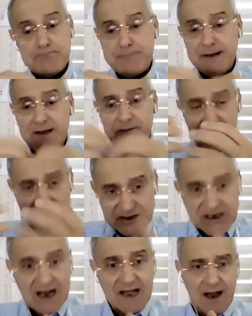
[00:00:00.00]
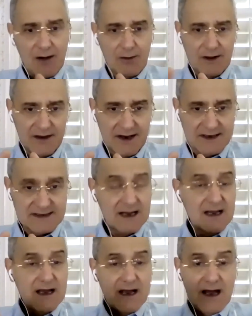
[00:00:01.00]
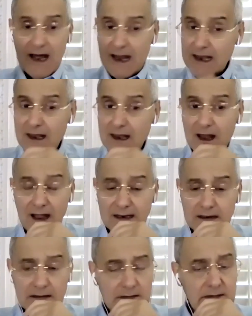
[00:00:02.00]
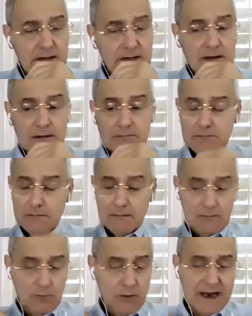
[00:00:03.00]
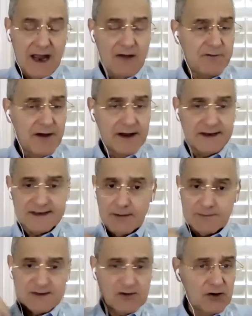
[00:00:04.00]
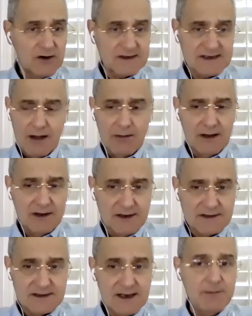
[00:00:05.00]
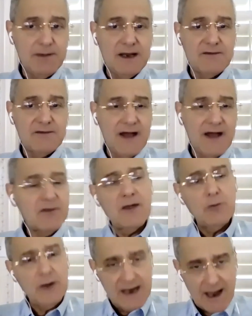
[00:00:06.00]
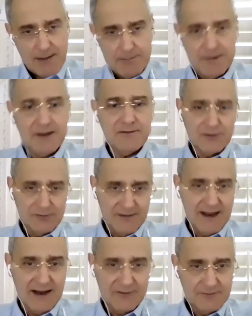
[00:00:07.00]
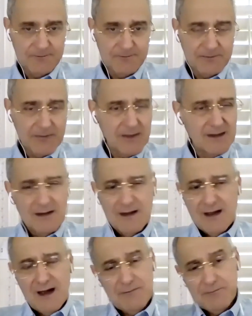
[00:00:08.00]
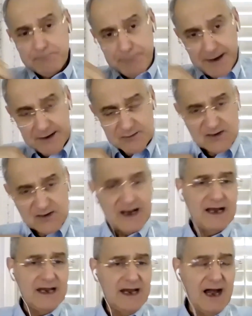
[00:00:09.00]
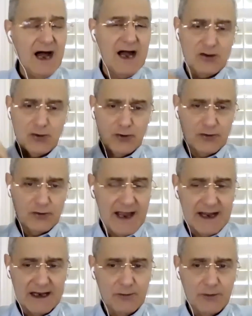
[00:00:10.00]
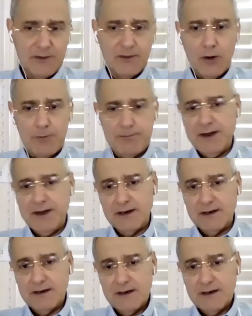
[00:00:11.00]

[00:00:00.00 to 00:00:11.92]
beneficial nowadays. Unlike we can find some scholars nowadays, they believe that we can benefit of that. Personally, I don't agree with the opinion,